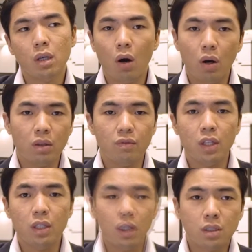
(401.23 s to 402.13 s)
or
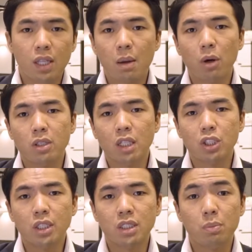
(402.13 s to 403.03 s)
even a stat board such
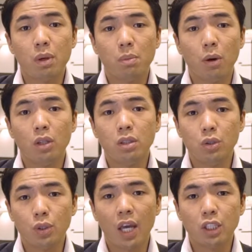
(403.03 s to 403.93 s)
as CPF board,
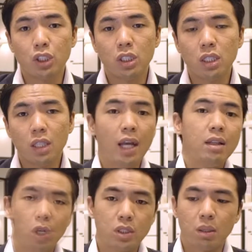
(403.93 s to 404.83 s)
you can actually get
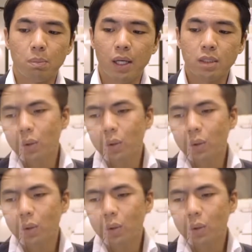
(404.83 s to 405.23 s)
your SingPass.